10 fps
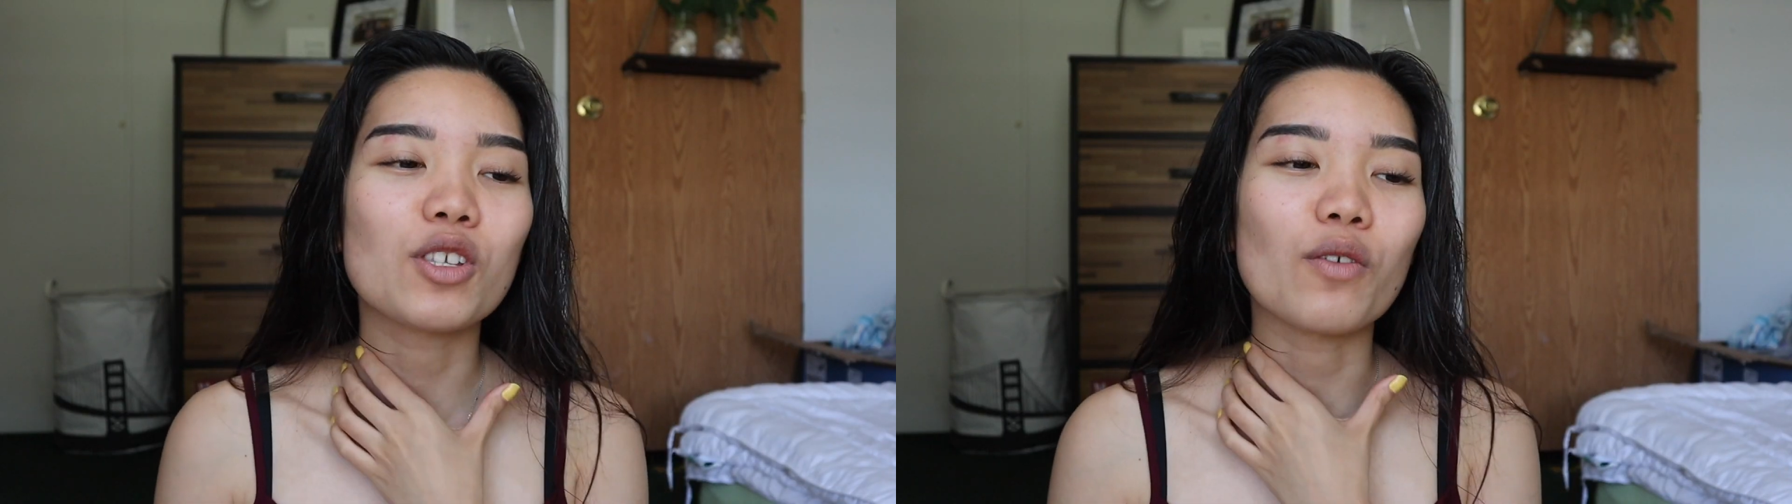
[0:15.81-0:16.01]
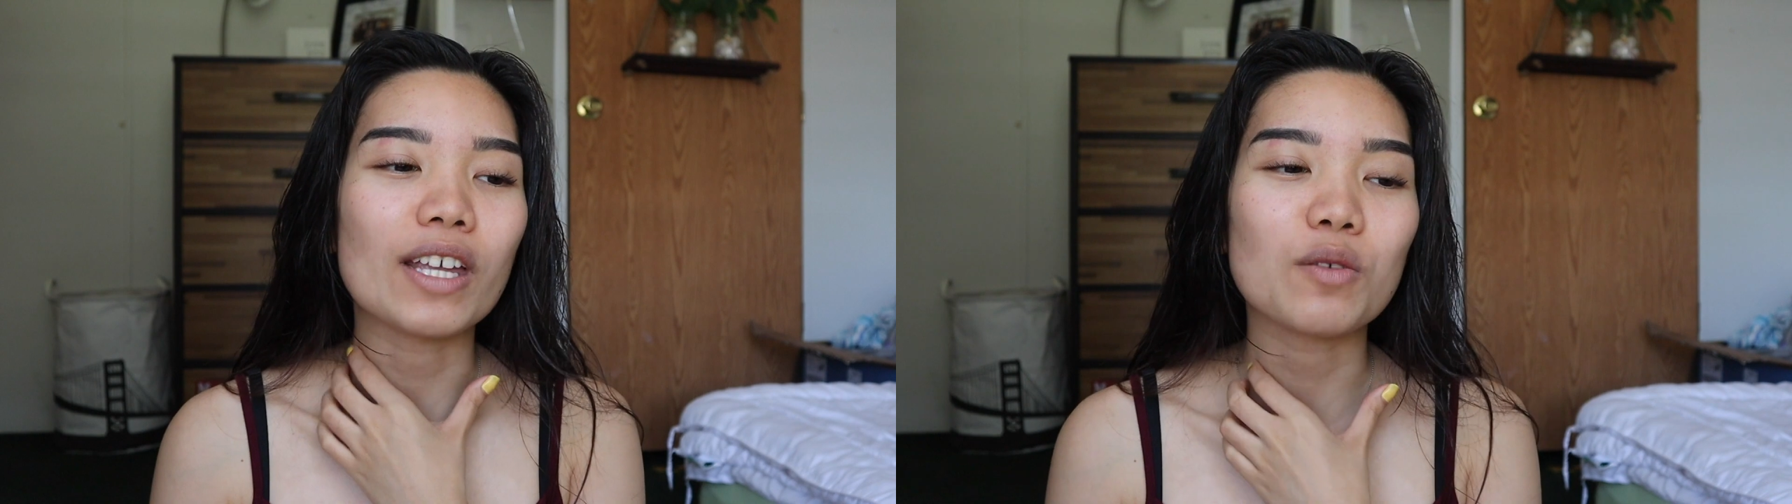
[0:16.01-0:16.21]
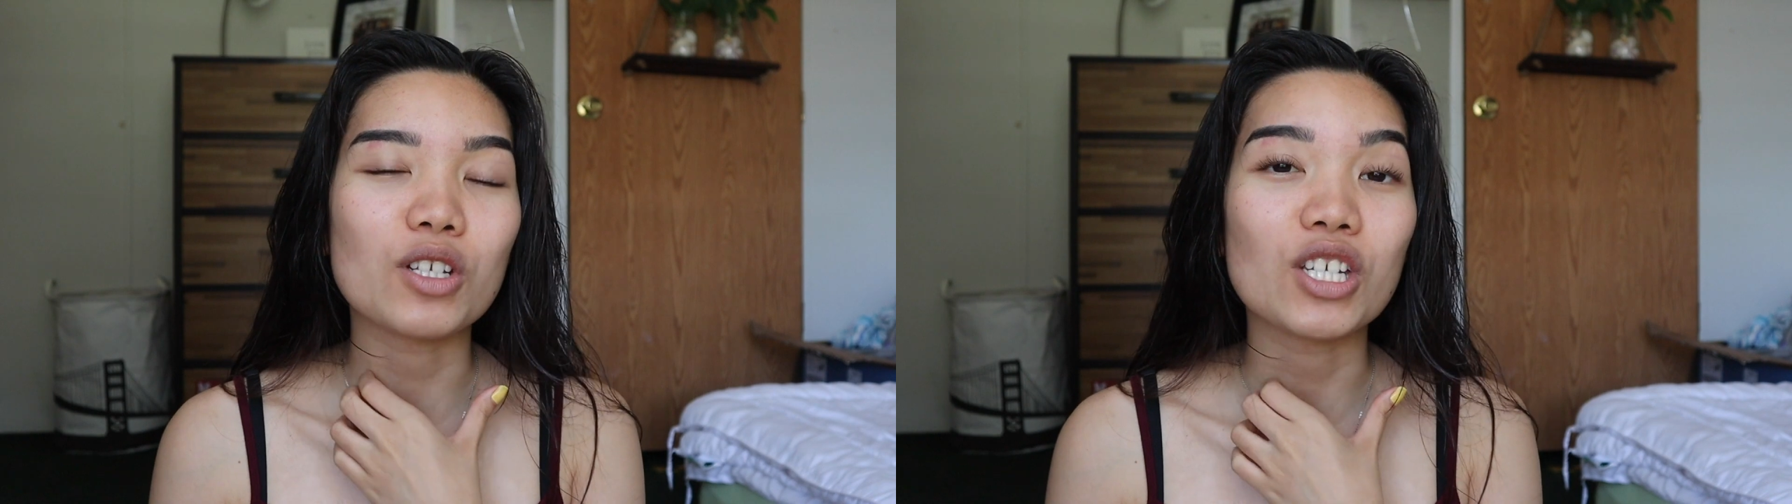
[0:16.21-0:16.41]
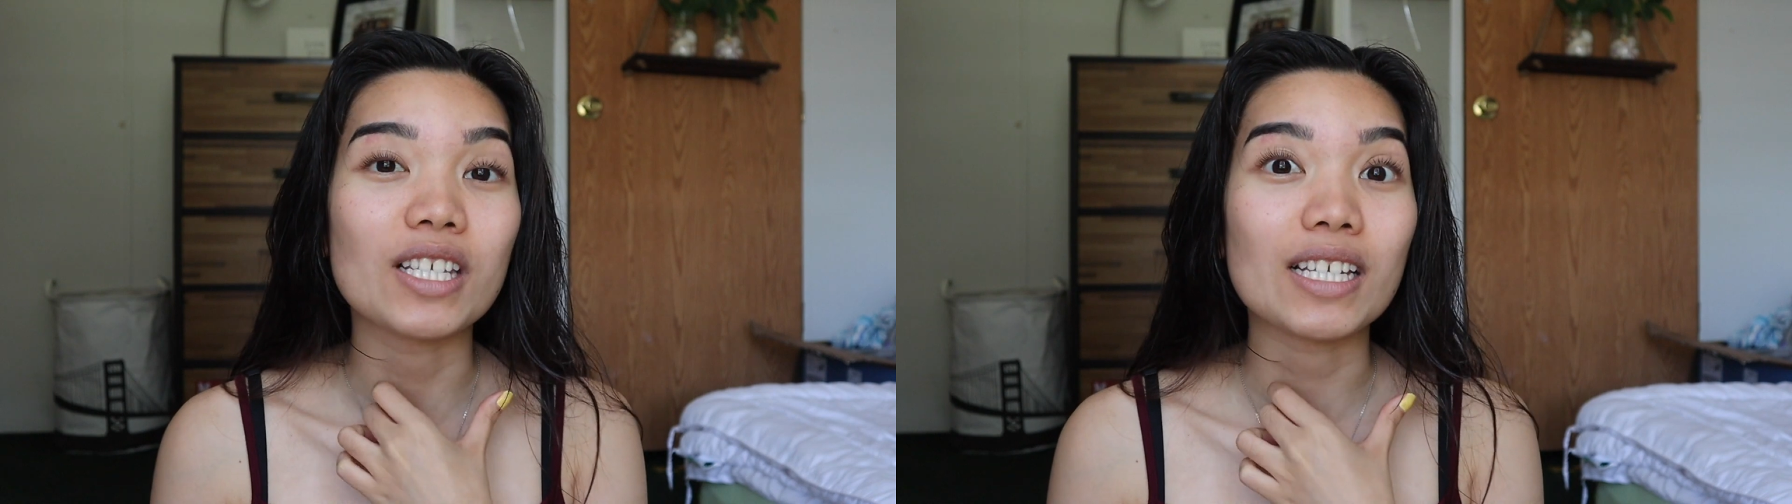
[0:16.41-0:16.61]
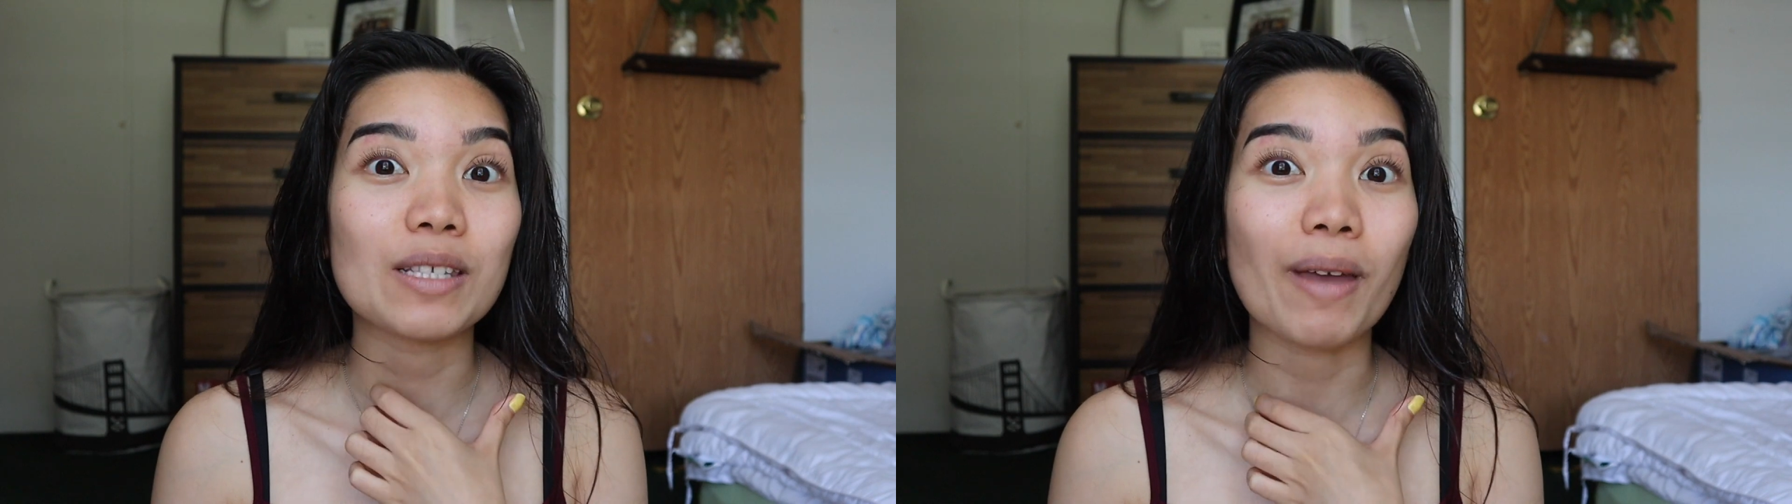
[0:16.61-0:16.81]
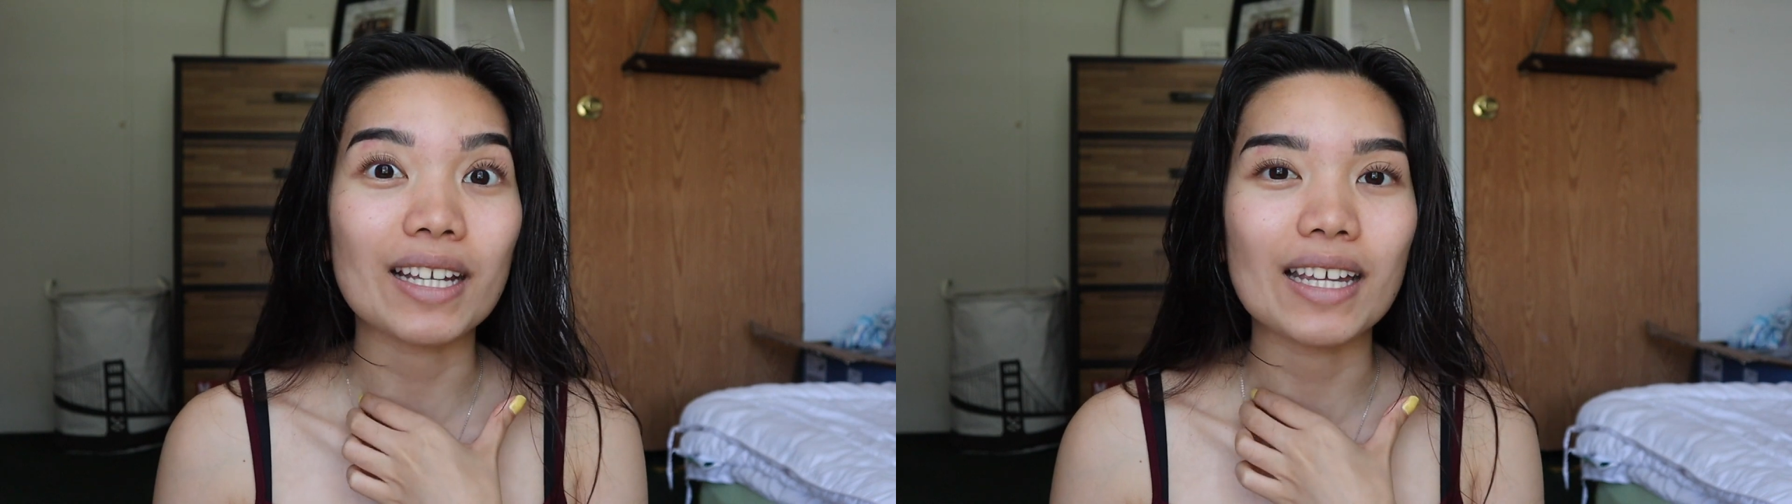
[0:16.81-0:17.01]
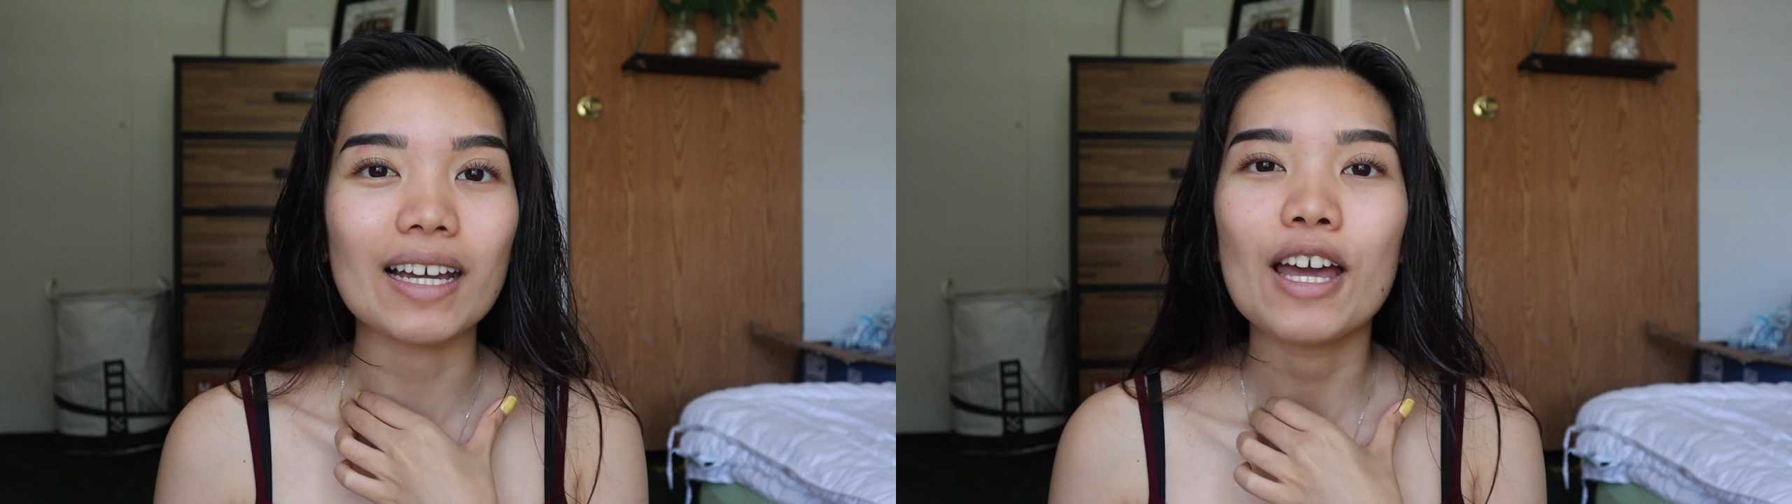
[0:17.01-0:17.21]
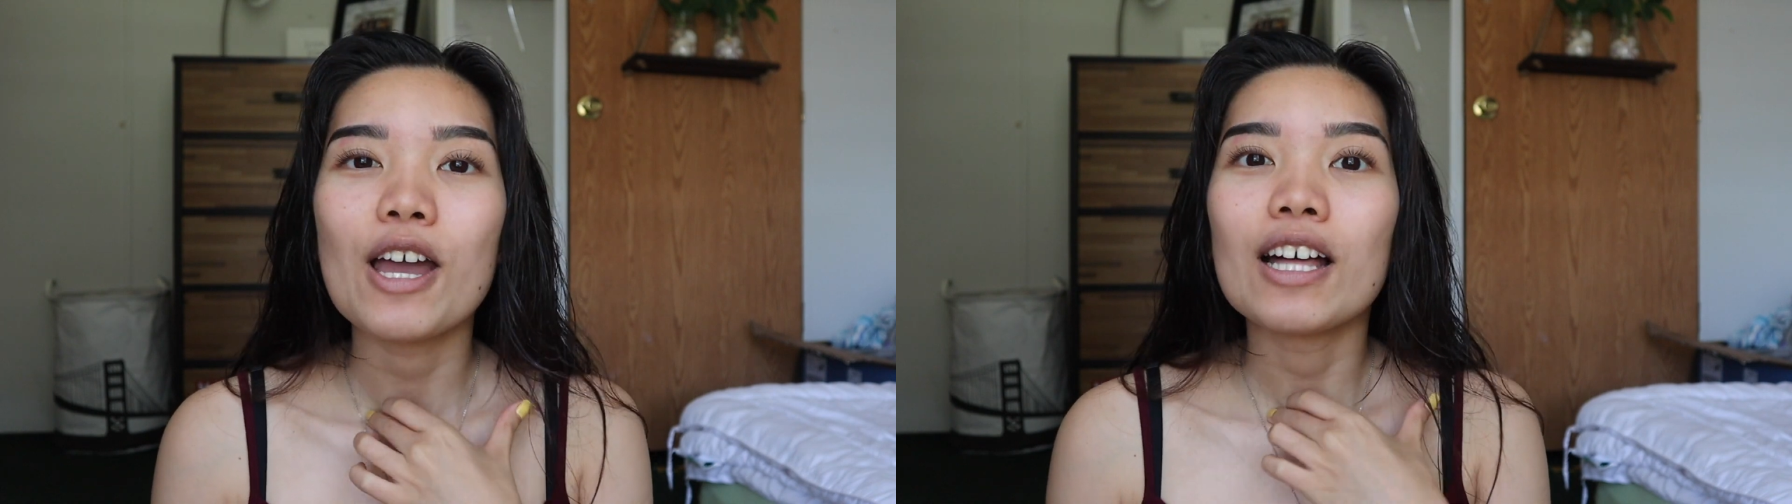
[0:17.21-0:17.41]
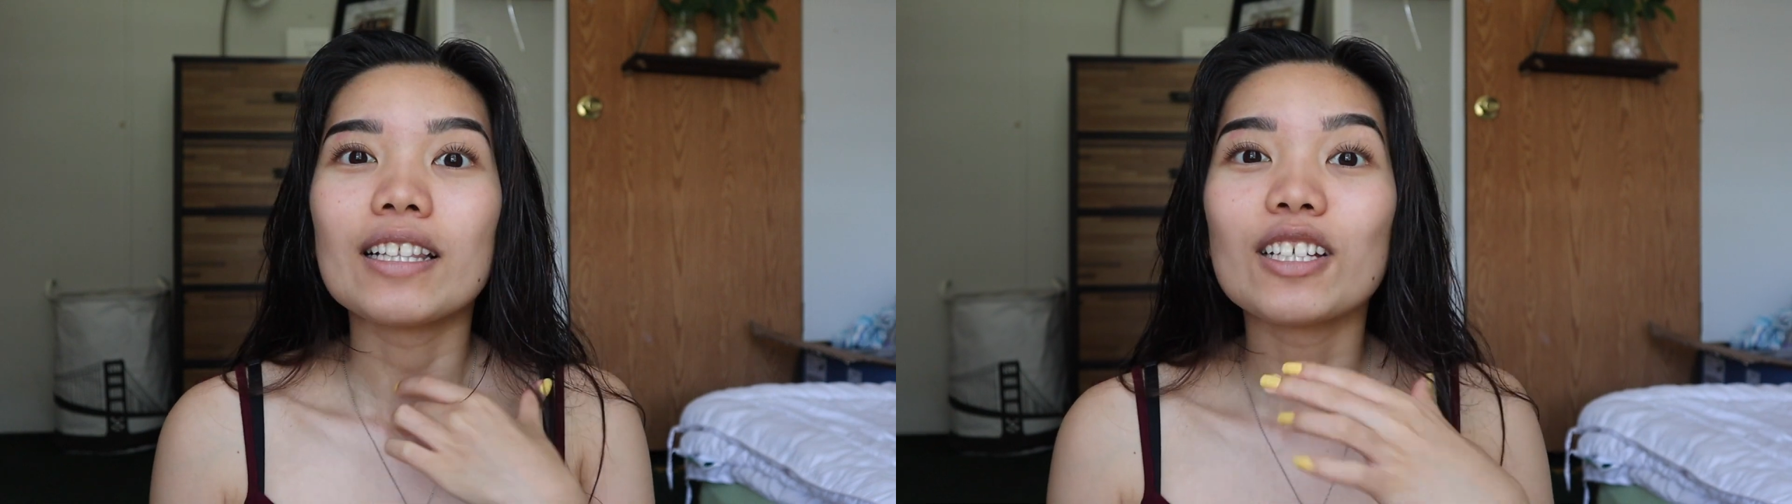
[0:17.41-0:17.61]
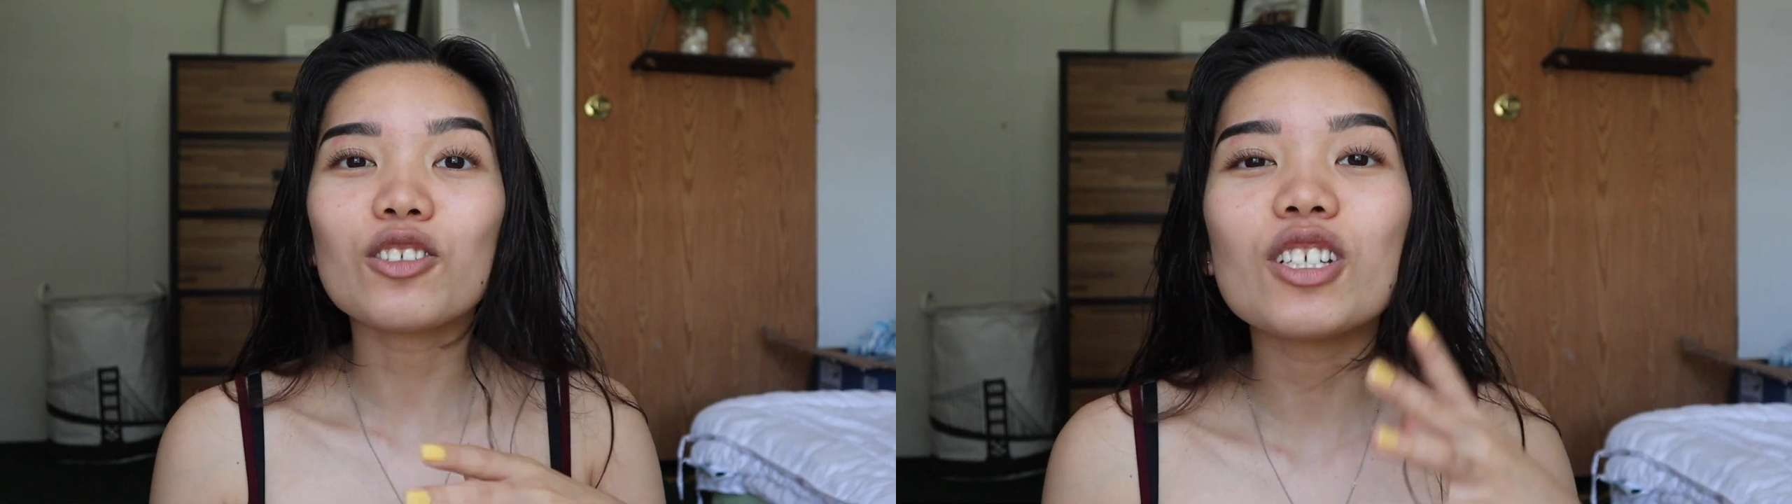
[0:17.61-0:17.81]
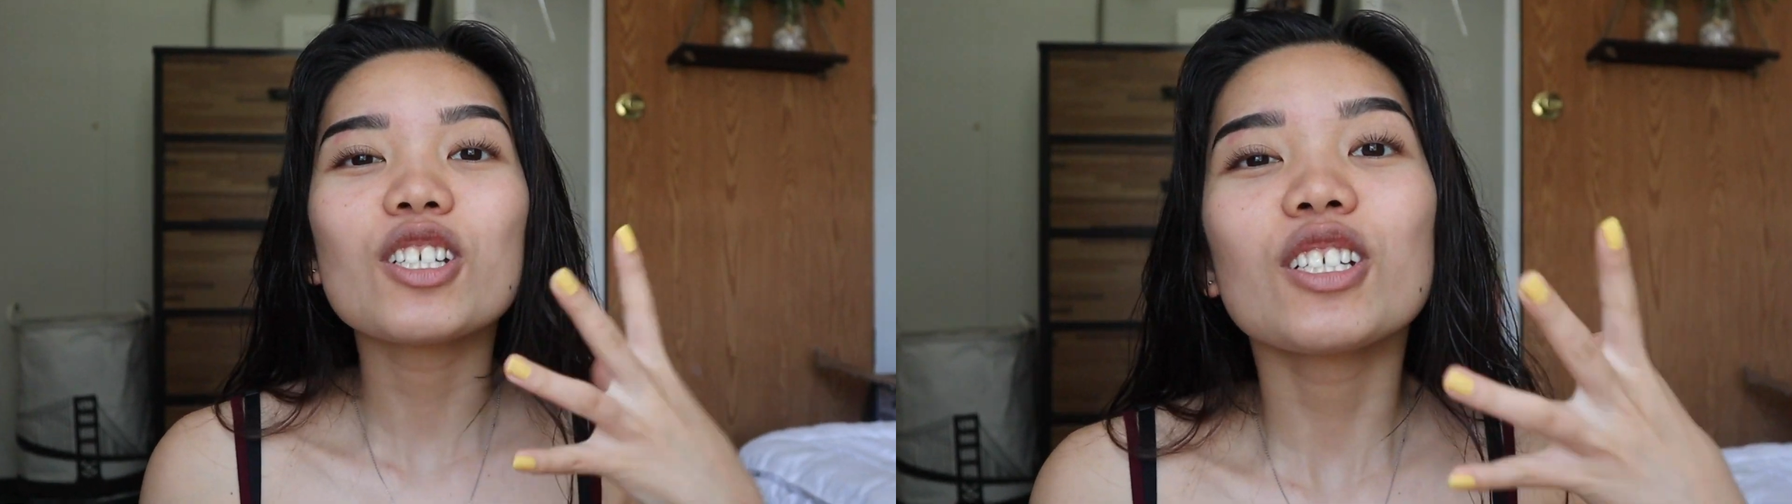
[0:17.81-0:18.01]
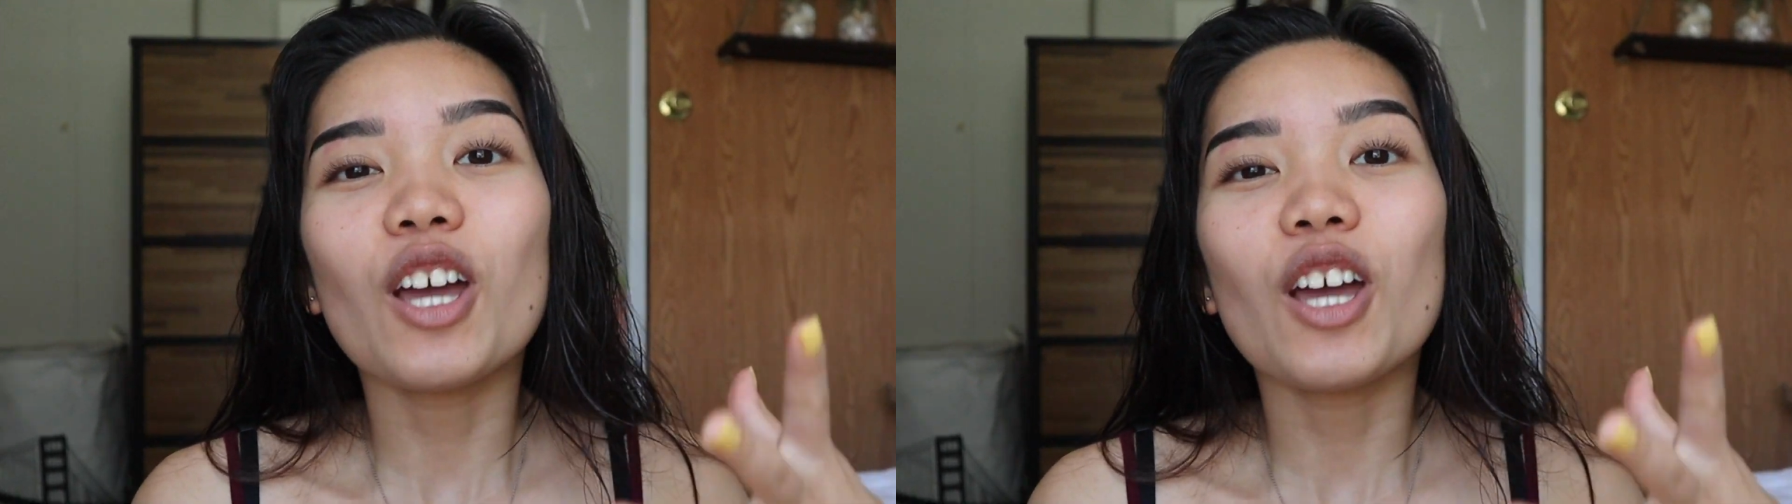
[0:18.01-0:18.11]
so that's what she's expecting. Little does she